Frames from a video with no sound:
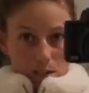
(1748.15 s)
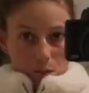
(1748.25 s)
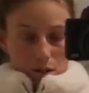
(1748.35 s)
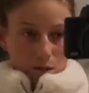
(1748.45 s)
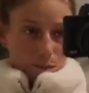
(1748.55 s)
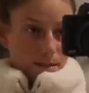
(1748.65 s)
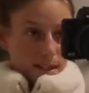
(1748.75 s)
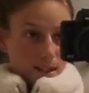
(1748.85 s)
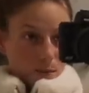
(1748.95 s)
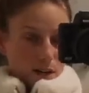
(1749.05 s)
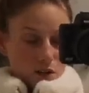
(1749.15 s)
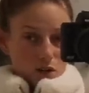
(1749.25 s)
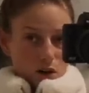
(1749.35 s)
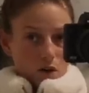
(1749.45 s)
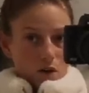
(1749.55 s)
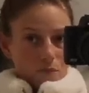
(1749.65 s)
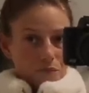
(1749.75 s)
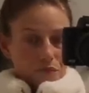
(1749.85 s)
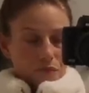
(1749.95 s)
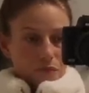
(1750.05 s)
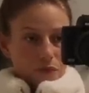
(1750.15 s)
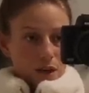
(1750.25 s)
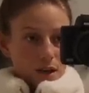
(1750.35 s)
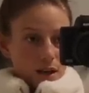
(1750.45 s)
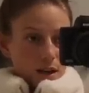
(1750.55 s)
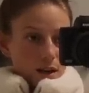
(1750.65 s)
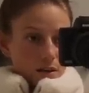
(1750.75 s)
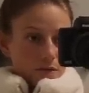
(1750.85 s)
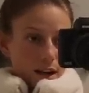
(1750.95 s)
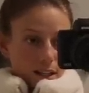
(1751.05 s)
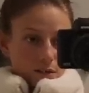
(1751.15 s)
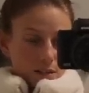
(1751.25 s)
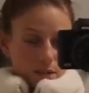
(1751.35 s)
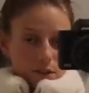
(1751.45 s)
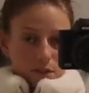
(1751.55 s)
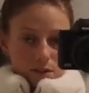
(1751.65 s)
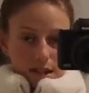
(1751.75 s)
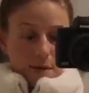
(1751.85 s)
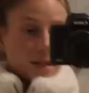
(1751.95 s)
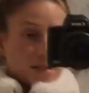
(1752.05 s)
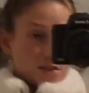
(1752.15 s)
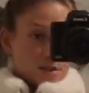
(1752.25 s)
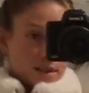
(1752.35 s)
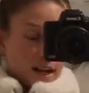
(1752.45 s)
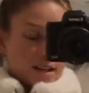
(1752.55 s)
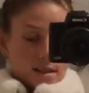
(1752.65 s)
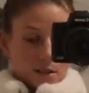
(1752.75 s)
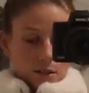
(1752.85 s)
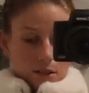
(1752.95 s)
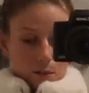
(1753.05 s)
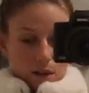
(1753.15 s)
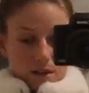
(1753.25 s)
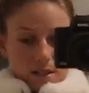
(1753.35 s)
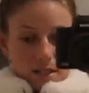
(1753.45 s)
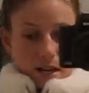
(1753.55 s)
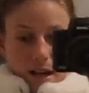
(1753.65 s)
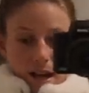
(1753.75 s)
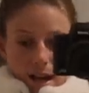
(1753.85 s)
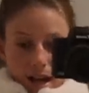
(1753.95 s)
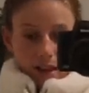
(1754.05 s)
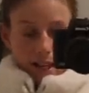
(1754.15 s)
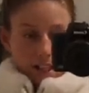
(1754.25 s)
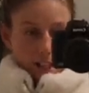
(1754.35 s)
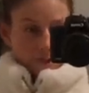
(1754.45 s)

is one of those websites where I struggle finding their stuff on their site because their site is literally the worst. And lately